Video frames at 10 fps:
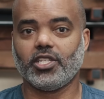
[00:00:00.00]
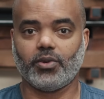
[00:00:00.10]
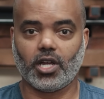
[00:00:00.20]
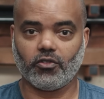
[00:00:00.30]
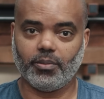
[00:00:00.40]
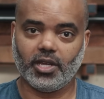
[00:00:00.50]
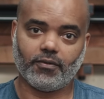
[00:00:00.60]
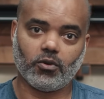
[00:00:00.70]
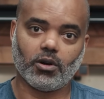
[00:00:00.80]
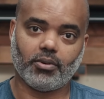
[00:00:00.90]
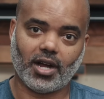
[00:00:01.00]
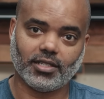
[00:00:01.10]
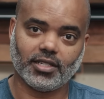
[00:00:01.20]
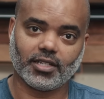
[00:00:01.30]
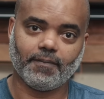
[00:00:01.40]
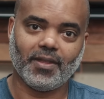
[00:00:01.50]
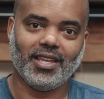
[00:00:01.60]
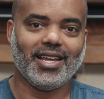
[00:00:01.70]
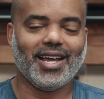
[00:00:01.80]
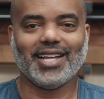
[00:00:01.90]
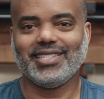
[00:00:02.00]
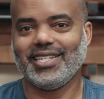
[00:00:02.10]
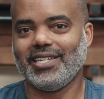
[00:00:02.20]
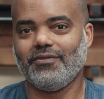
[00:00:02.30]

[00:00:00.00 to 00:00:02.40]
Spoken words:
inch roundover bit for a project, I didn't